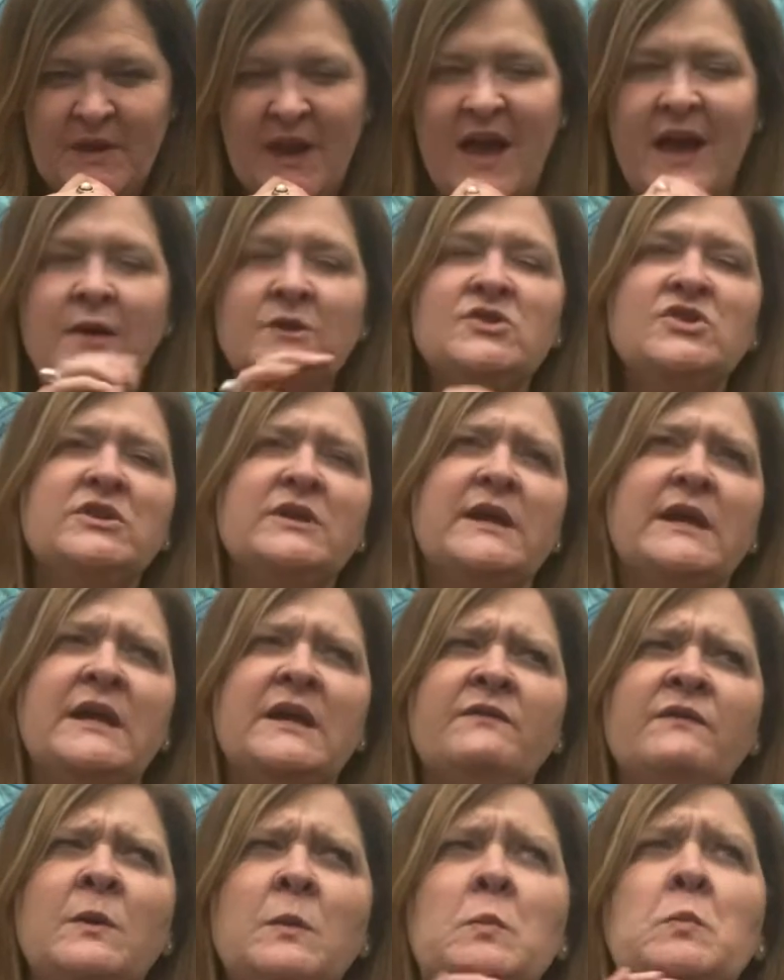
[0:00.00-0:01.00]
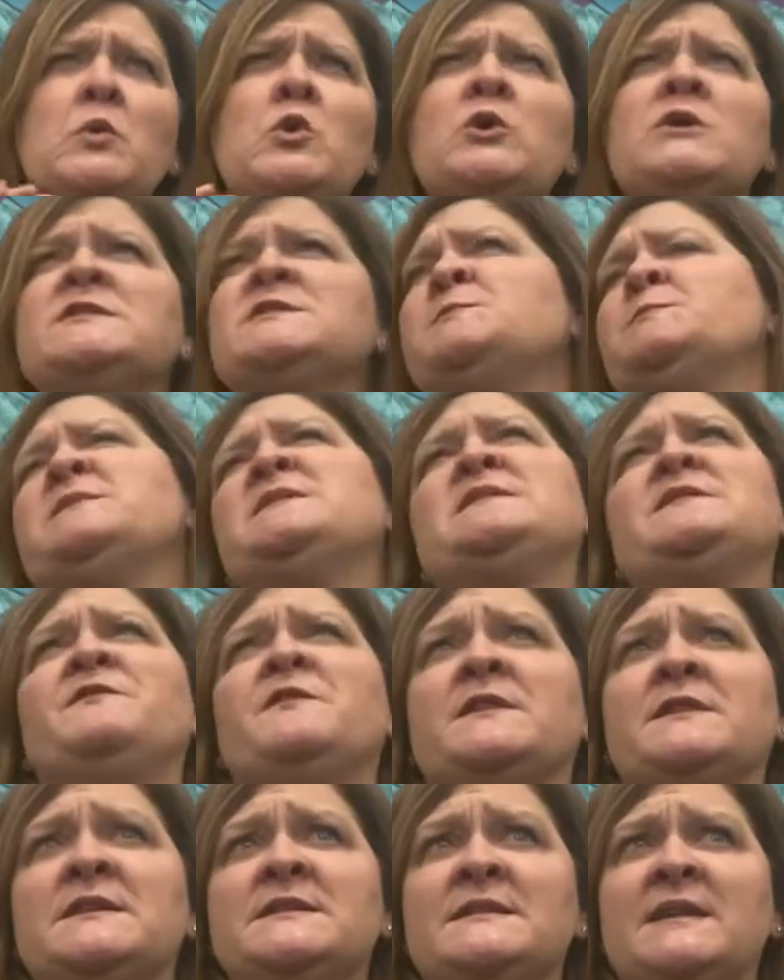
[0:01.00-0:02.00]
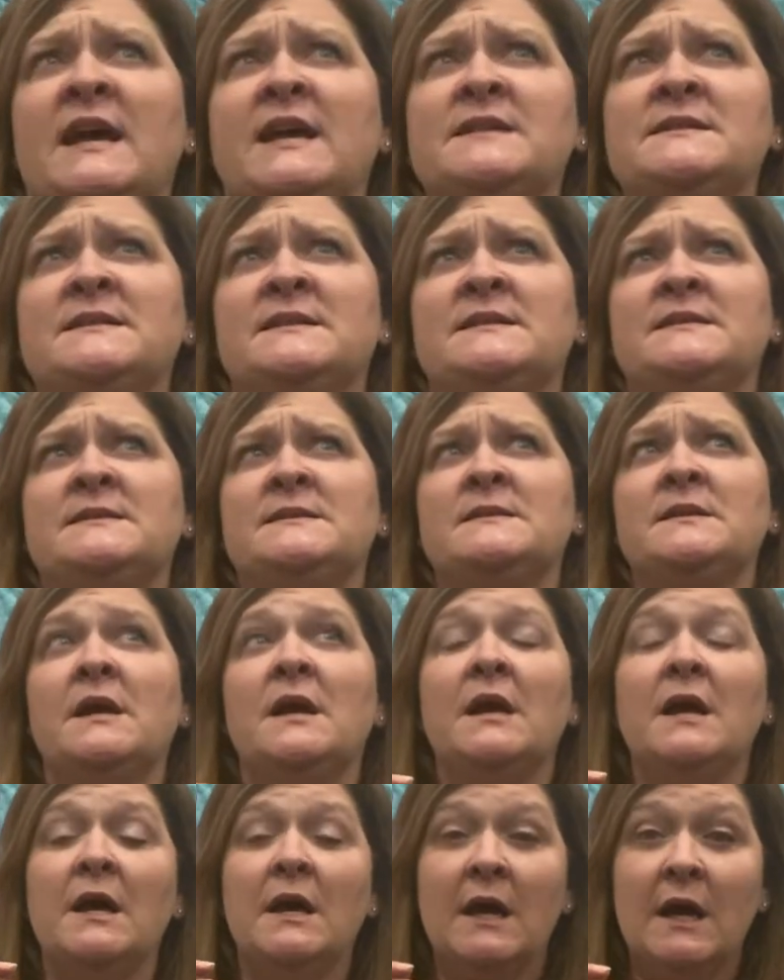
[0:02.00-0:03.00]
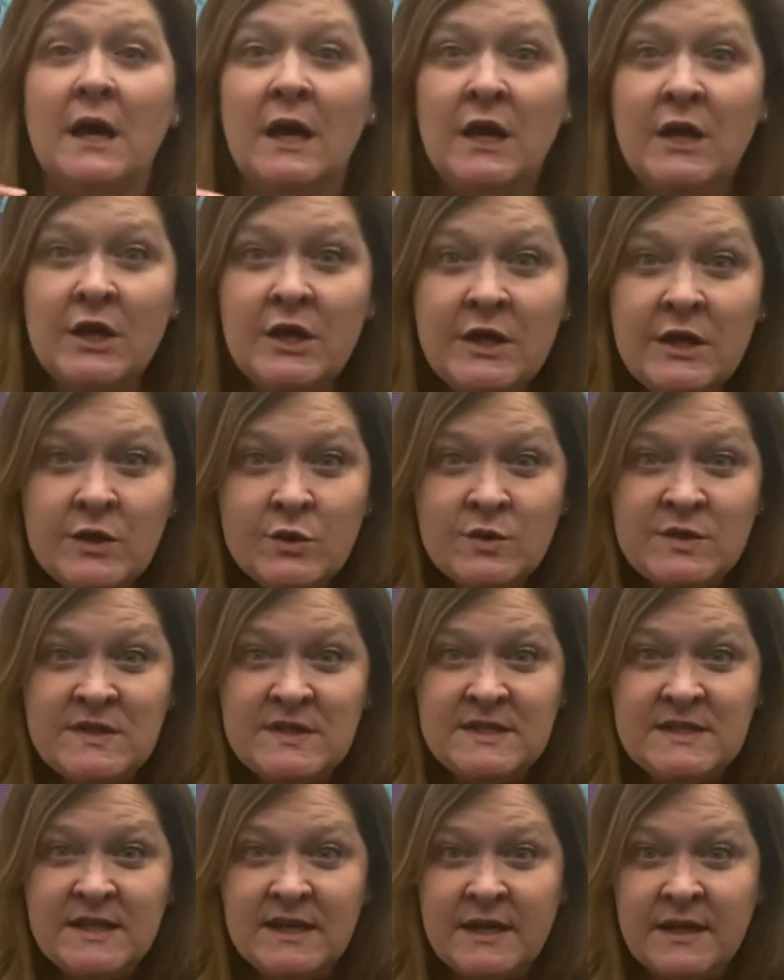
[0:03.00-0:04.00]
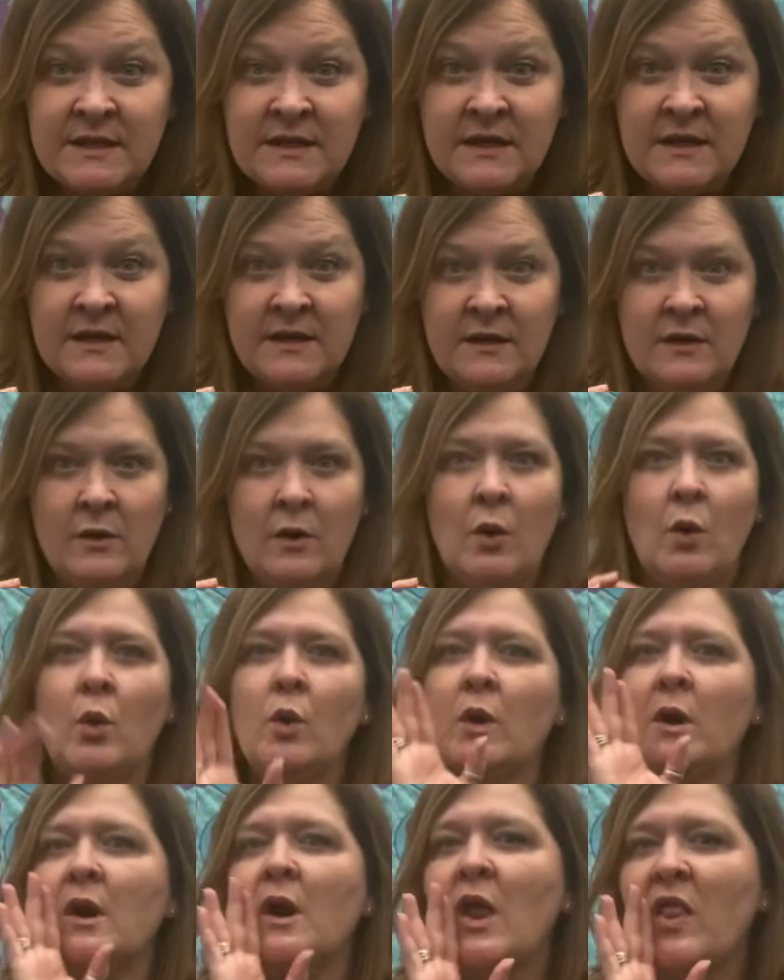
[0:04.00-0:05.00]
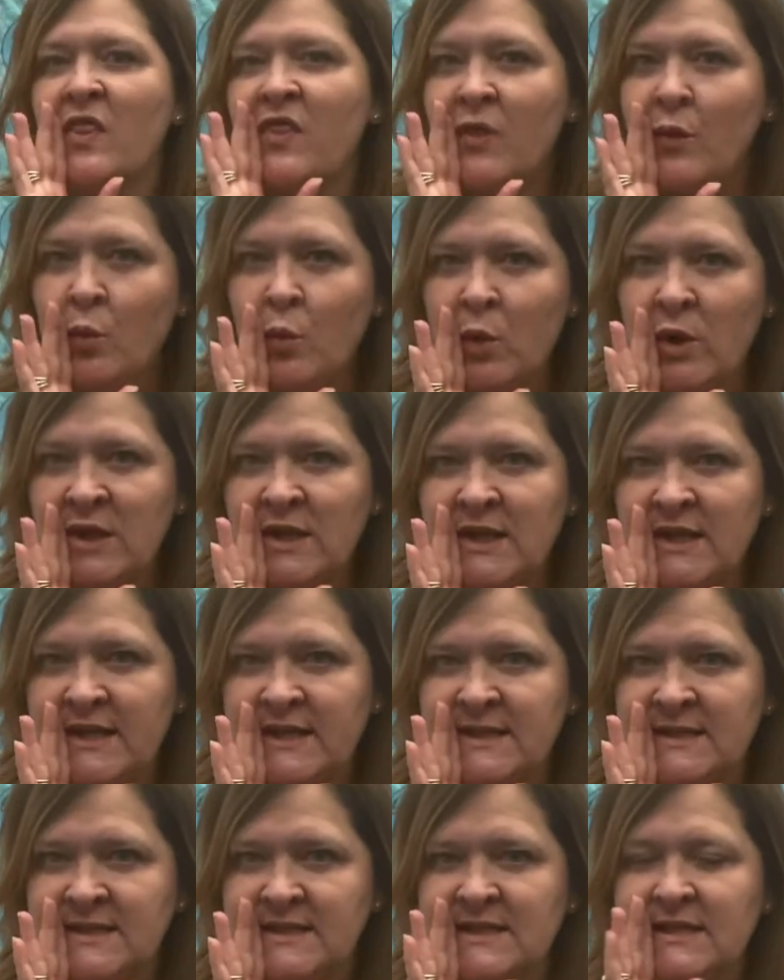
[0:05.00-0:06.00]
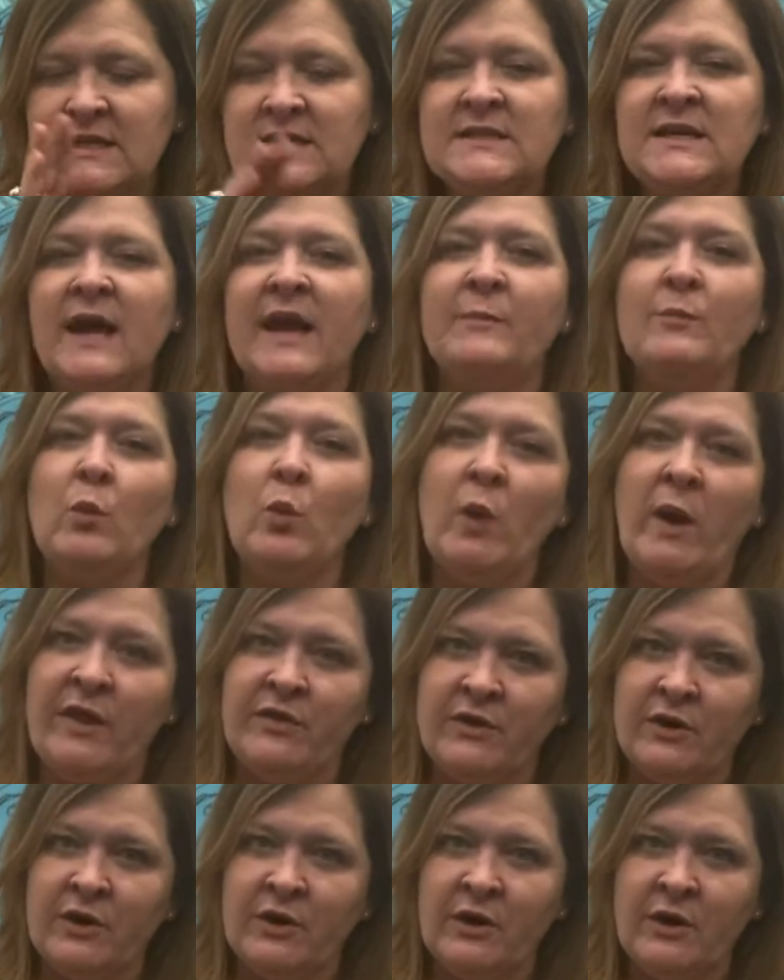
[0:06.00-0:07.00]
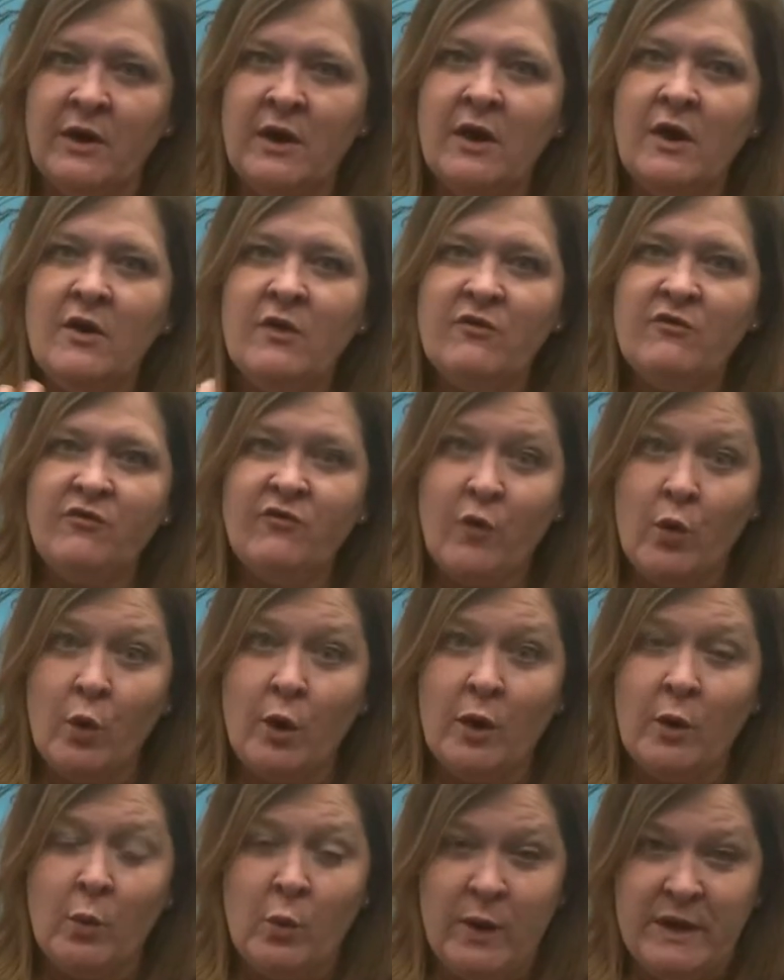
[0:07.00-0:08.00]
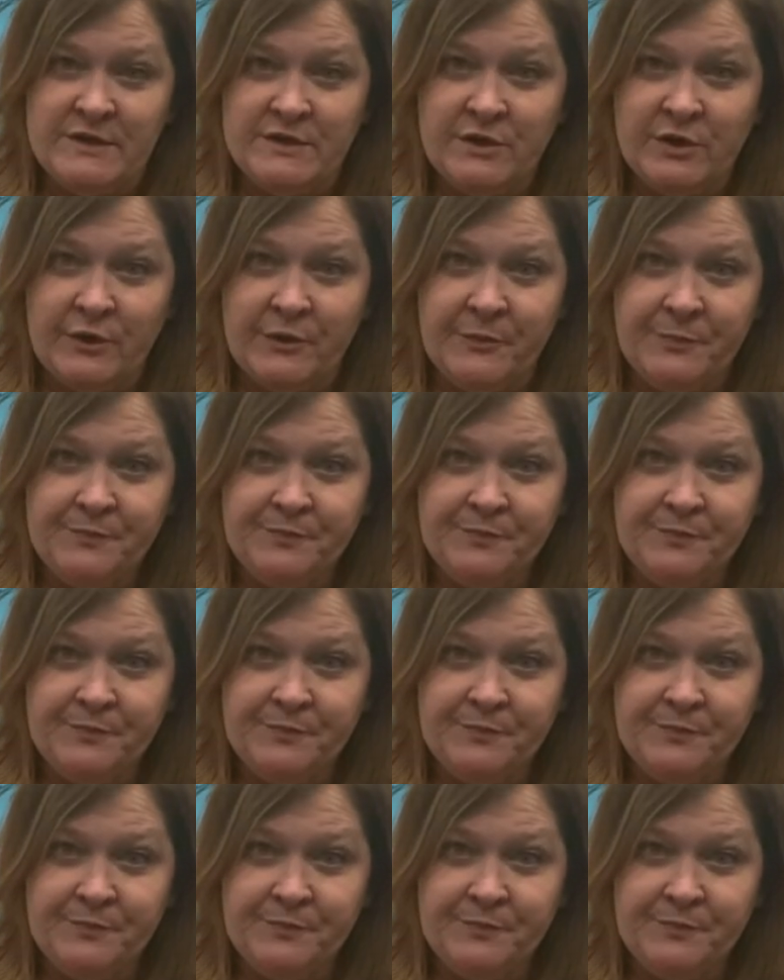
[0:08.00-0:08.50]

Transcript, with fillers: Actually, even more specific than Texas, a Houston or the woodlands type weather for winter.